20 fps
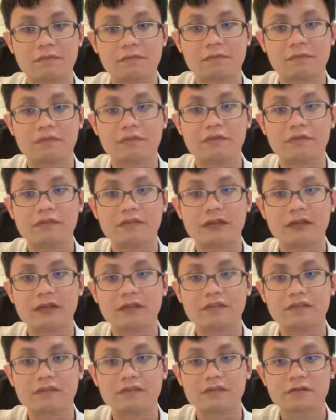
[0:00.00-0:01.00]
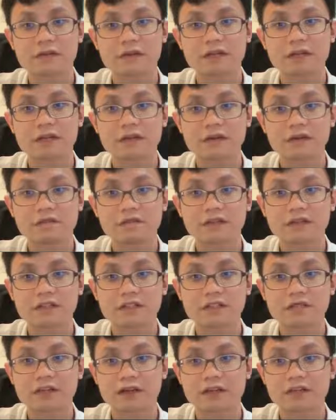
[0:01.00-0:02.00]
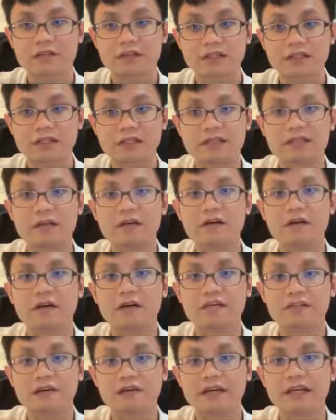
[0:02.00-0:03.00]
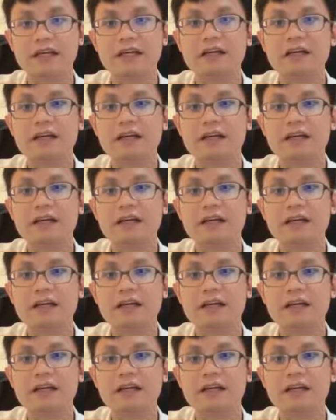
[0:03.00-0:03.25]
Mudians, based on one question. Oh, sorry.